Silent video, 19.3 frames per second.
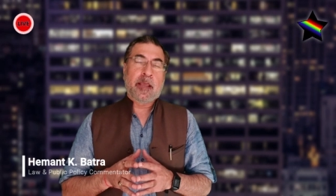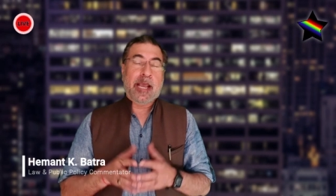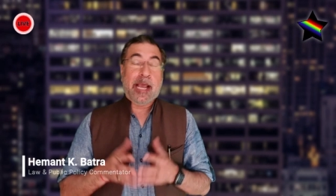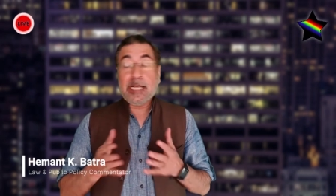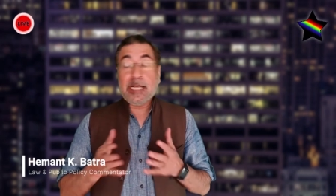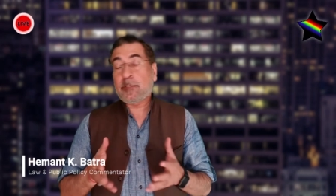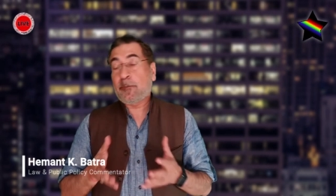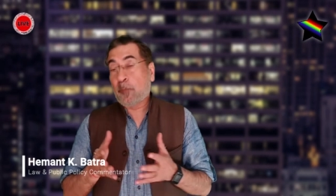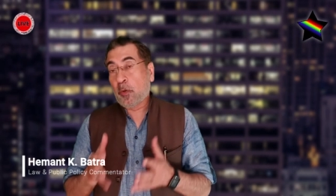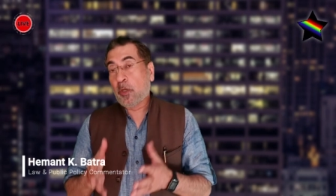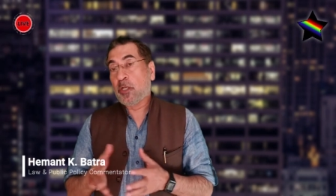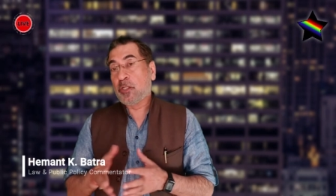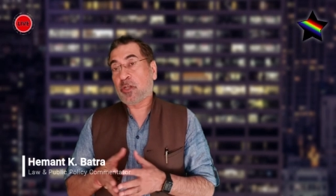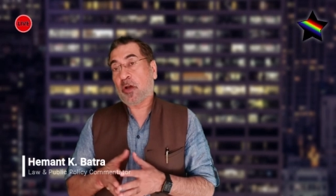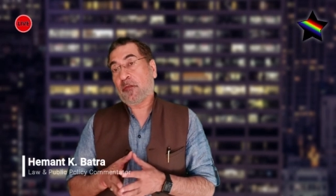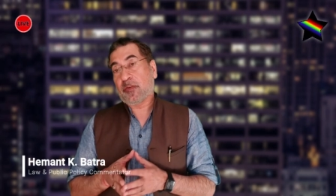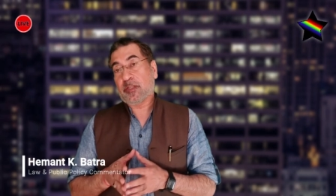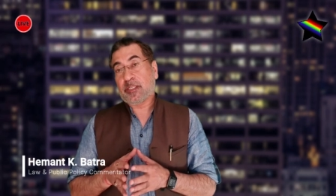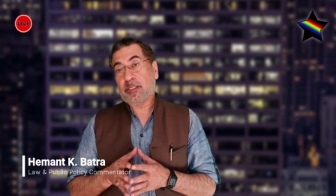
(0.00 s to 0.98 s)
as
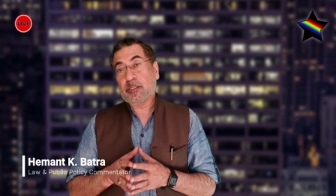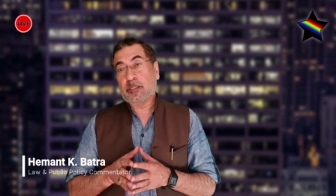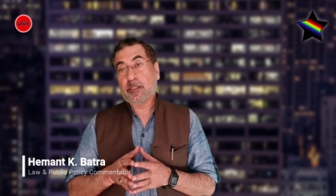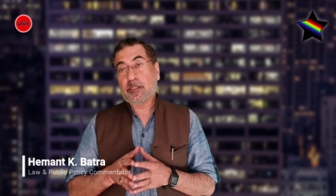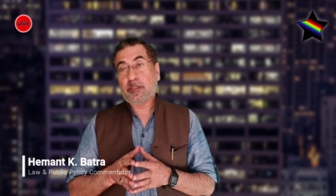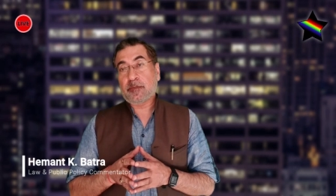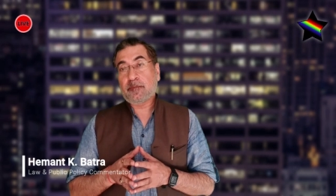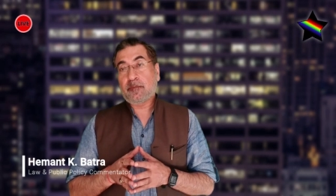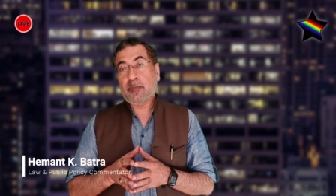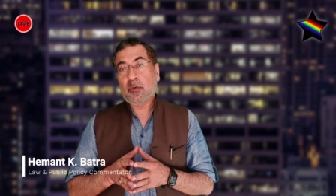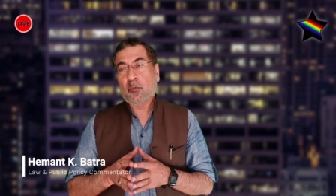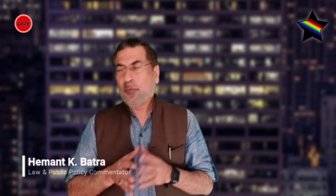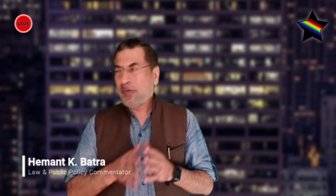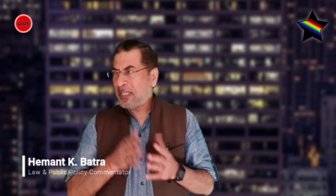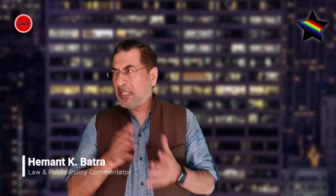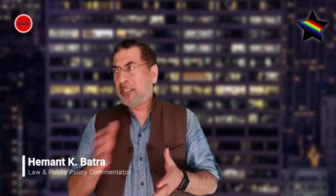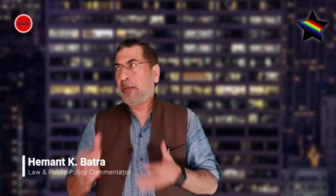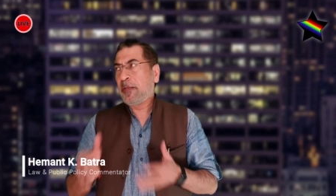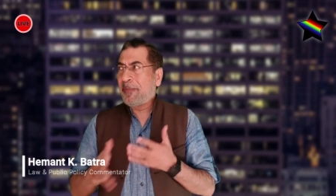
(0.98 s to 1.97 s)
police officers
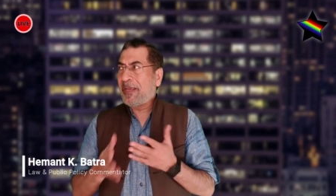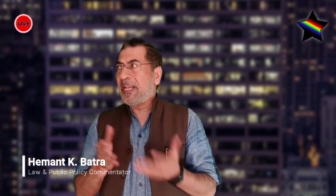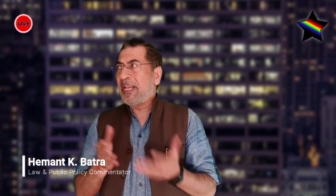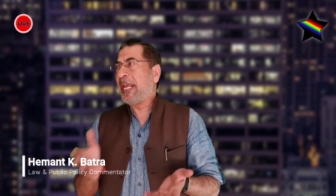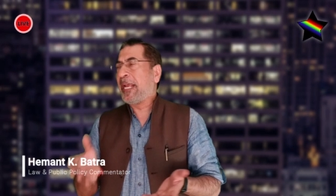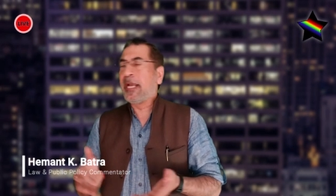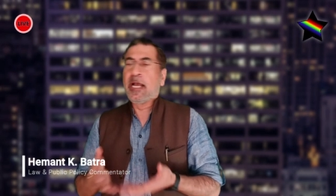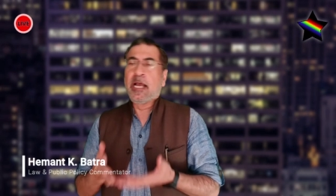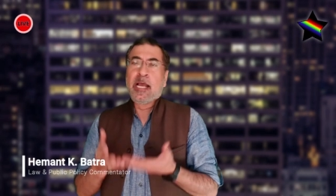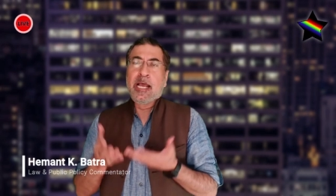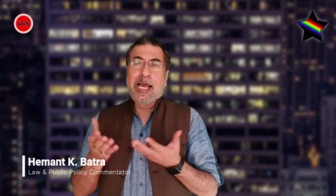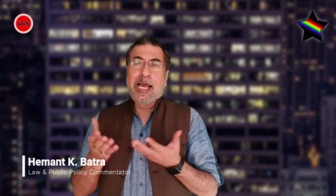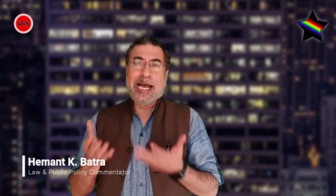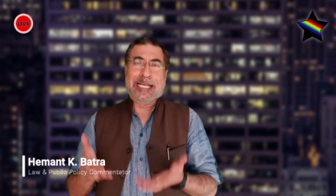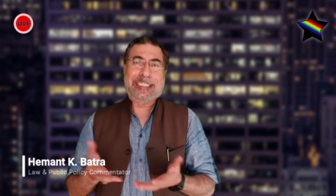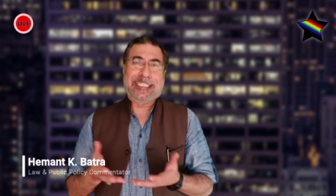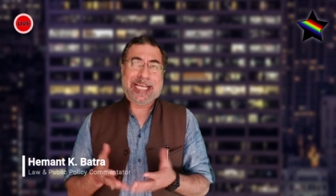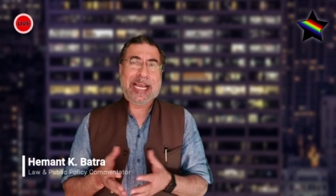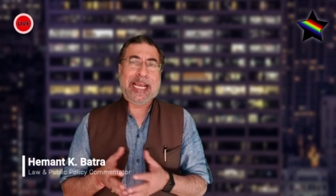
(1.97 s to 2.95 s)
within the meaning
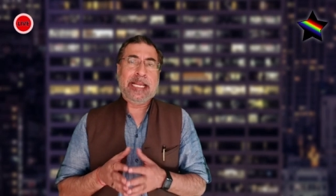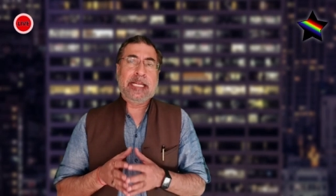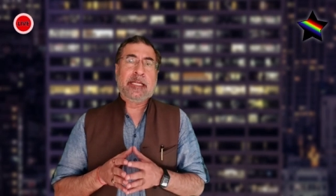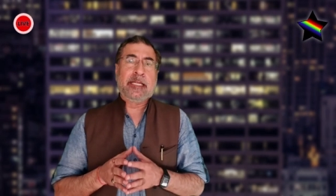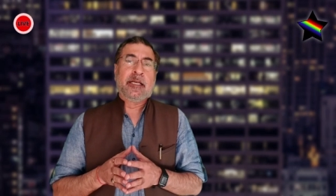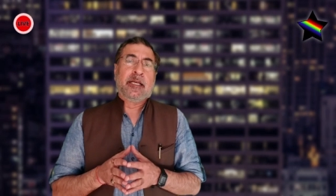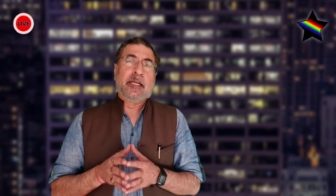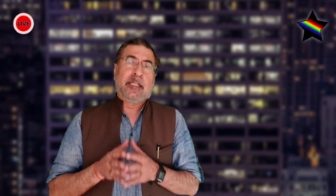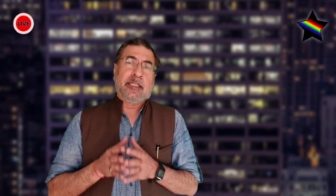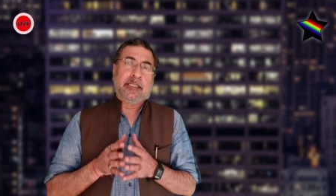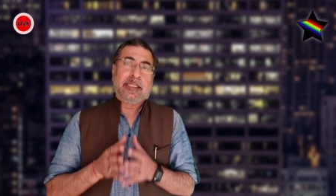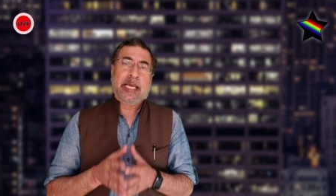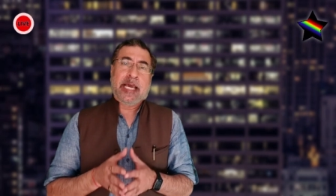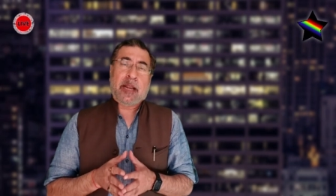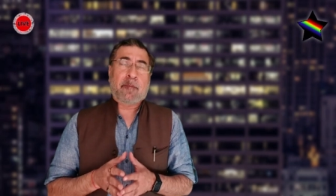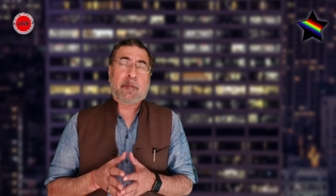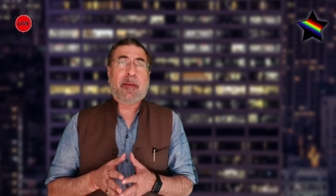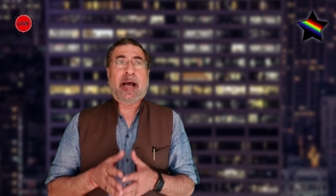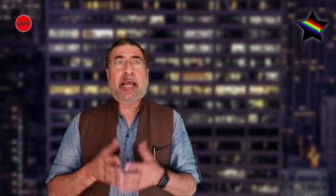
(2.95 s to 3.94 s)
assigned
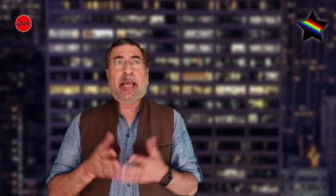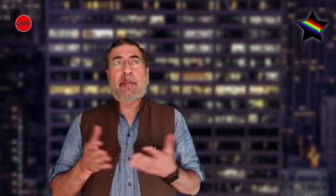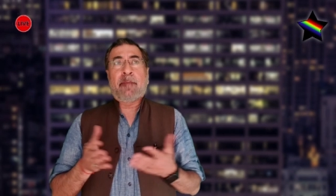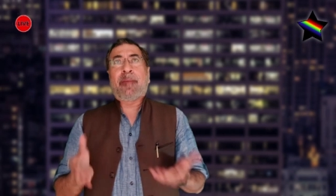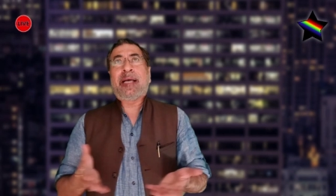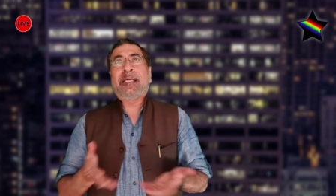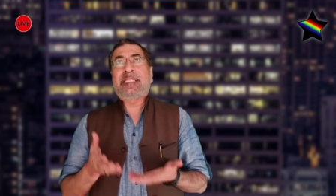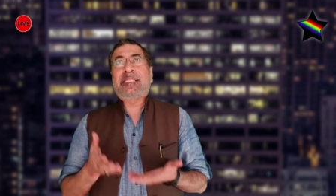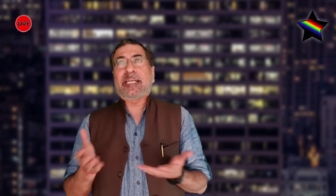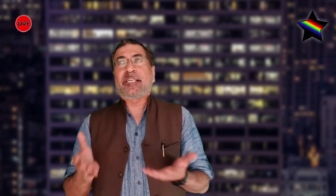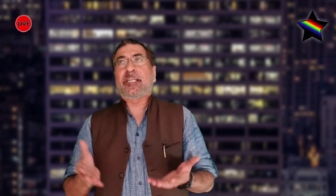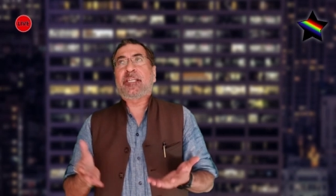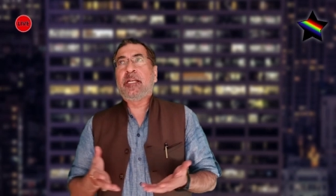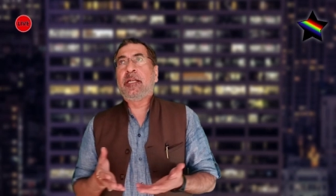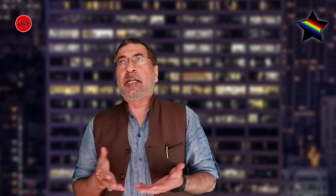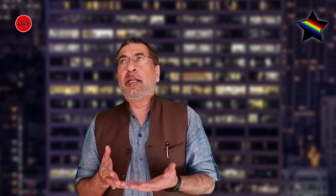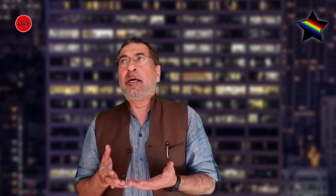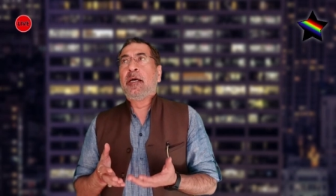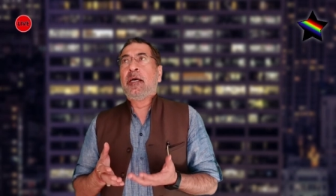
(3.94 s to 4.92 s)
thereby by
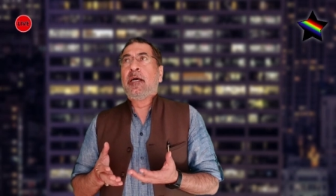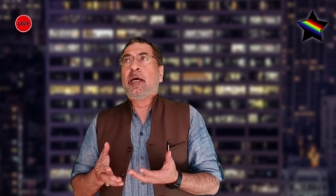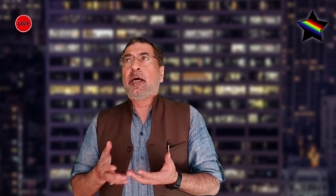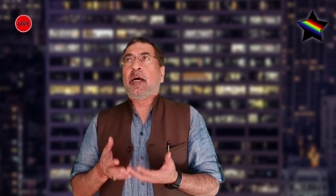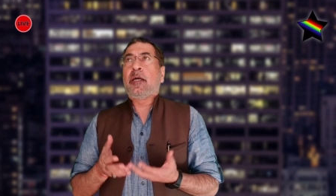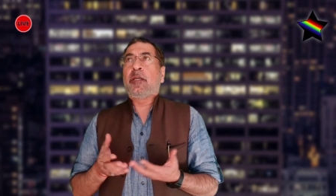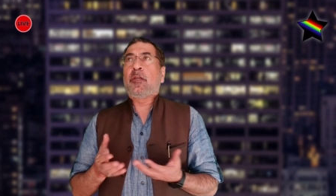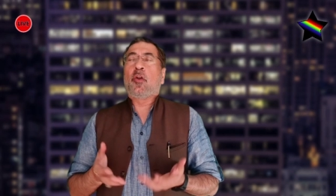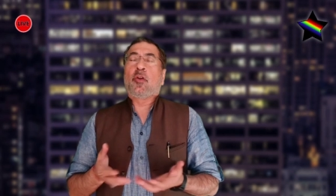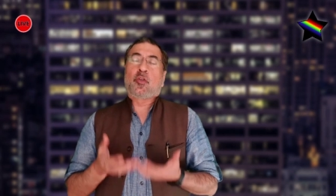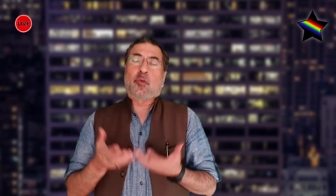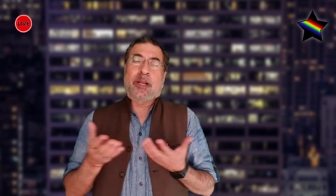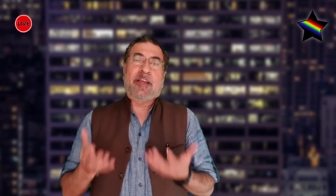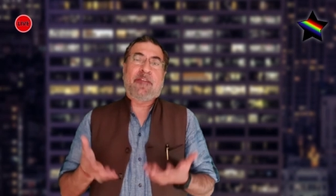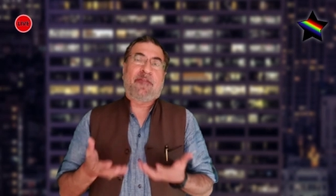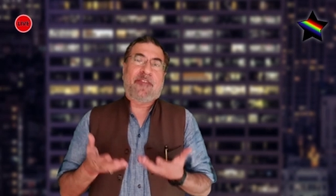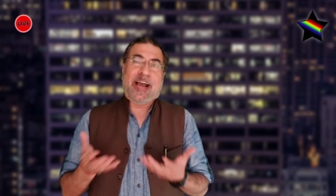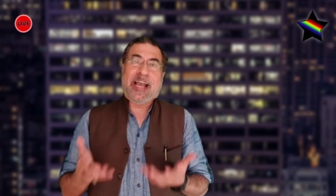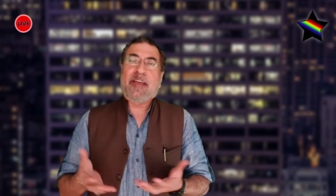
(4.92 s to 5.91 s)
Section
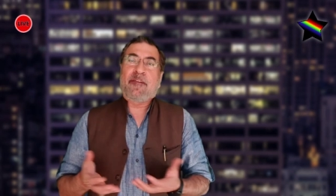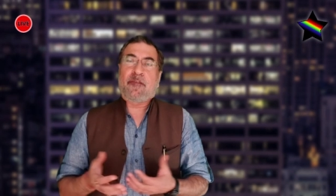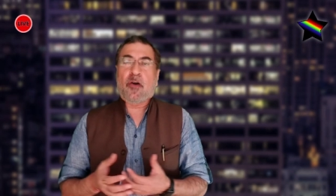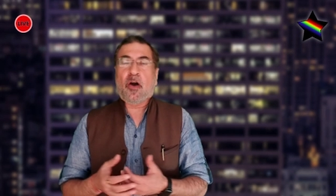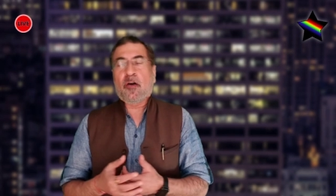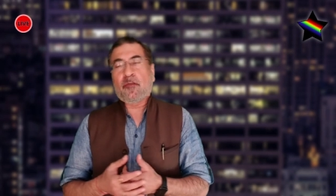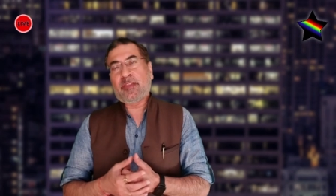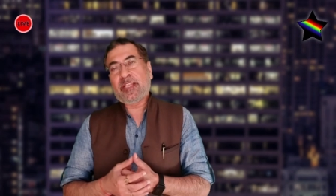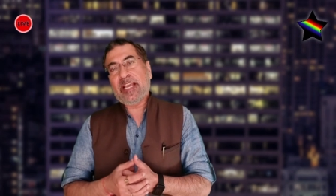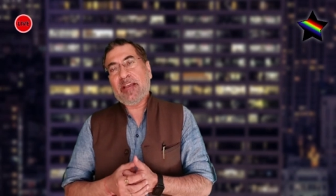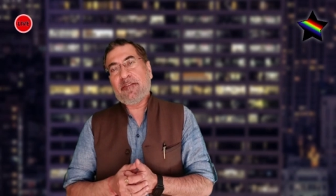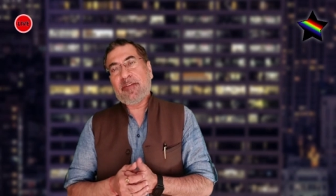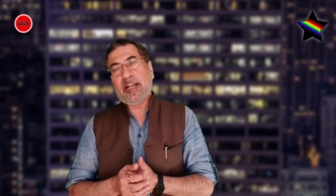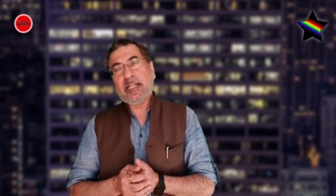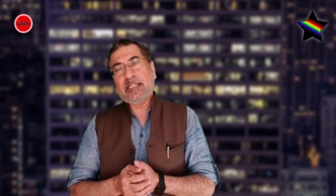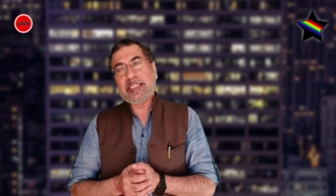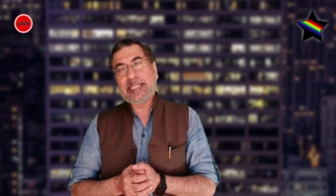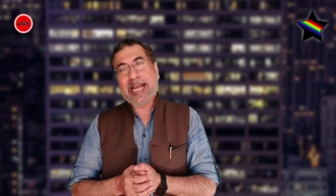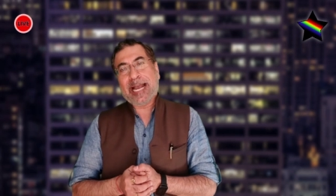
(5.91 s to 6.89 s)
25 of the
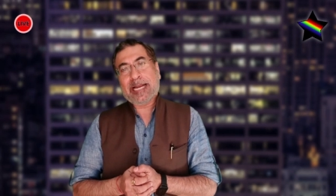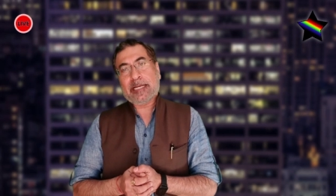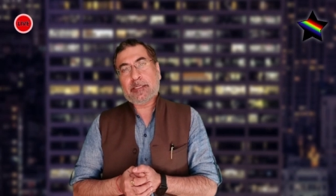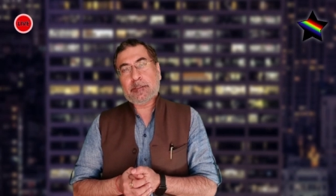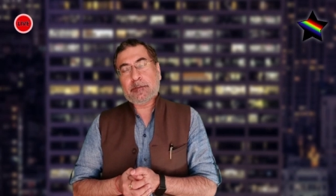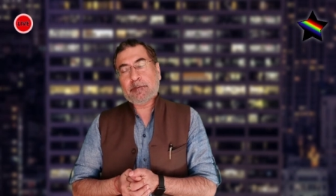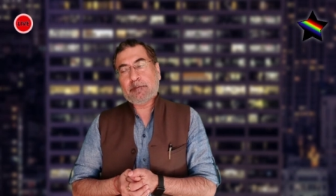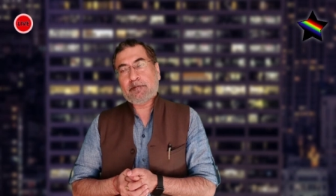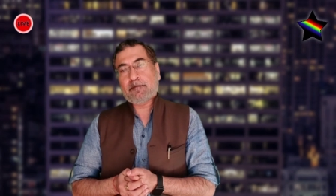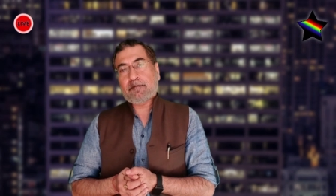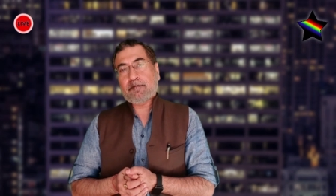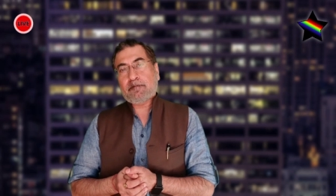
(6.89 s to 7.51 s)
Evidence Act.